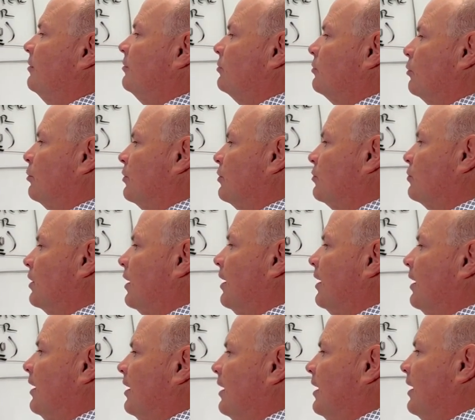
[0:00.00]
so does
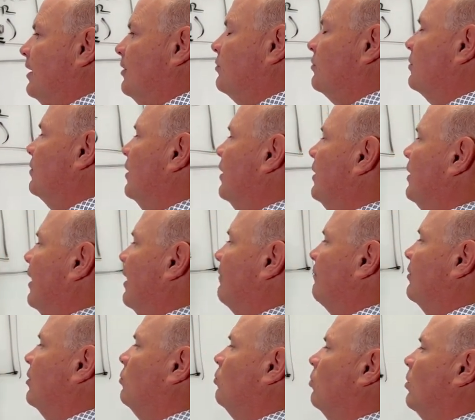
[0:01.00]
each and
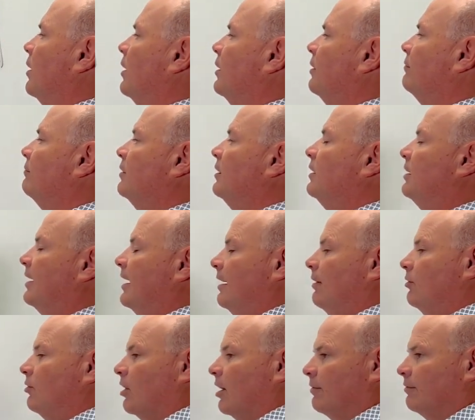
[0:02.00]
every one of the
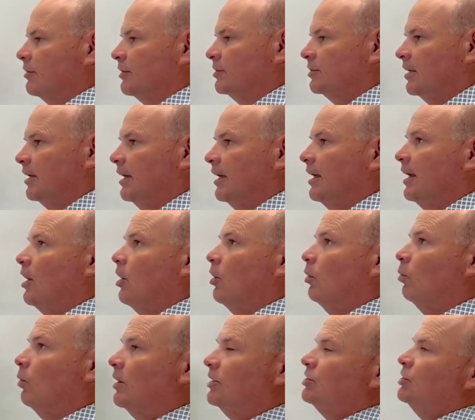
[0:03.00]
counteroffers.
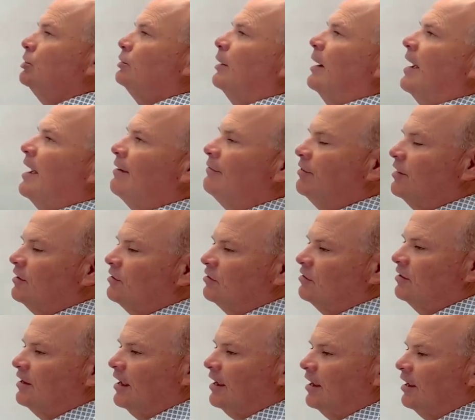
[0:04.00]
Once you have this
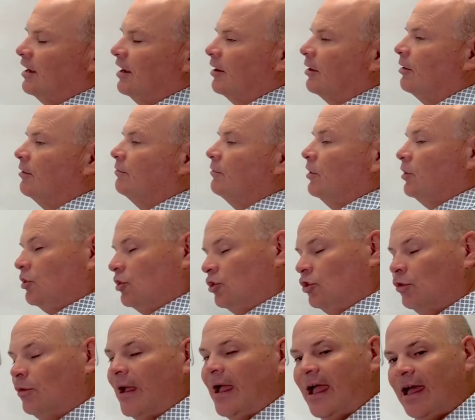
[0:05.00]
taken care of,
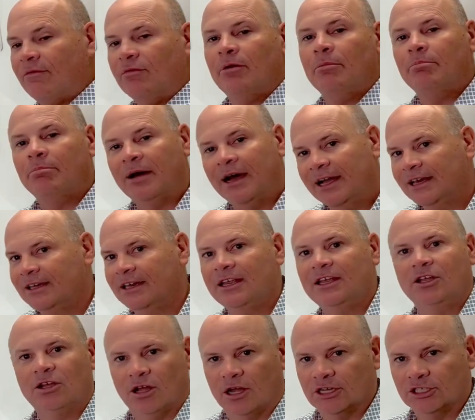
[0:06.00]
you have a binding
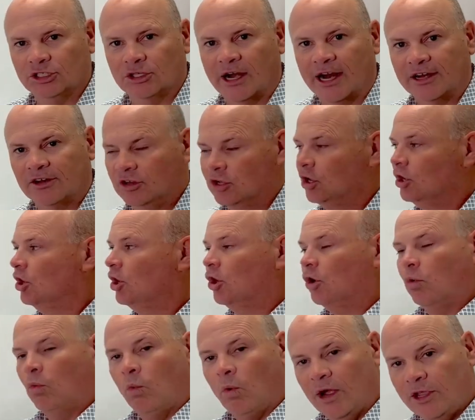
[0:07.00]
contract.
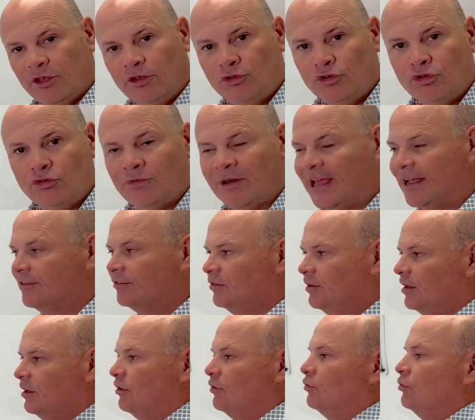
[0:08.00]
What you do next
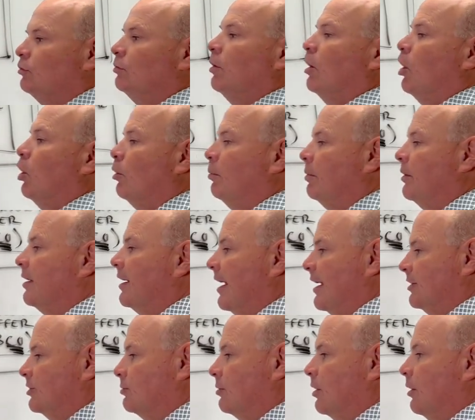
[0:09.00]
is you open
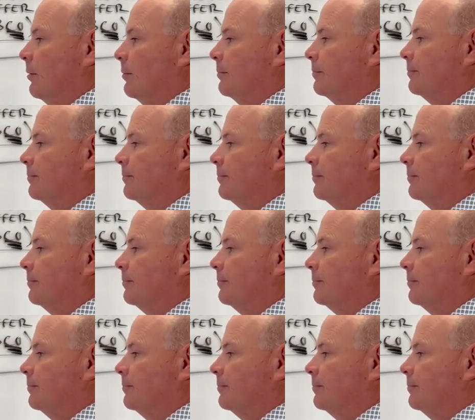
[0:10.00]
escrow.